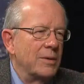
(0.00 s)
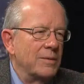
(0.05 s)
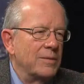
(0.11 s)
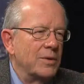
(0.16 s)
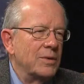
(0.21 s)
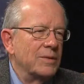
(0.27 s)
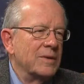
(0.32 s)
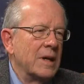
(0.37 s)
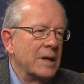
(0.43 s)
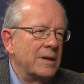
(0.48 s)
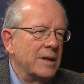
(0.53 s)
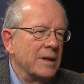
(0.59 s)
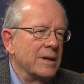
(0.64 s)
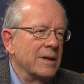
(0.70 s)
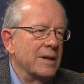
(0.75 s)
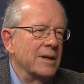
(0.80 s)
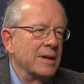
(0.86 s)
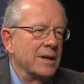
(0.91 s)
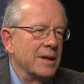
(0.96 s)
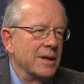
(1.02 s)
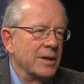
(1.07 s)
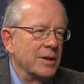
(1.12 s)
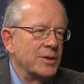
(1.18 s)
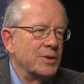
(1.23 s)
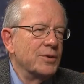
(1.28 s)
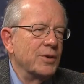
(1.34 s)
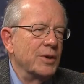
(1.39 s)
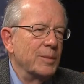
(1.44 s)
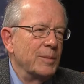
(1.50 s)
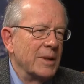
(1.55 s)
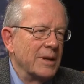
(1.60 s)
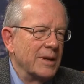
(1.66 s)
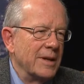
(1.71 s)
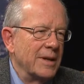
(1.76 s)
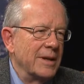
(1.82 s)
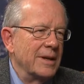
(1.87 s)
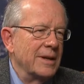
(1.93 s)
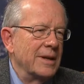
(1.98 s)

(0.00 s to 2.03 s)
Wolfgang Schäuble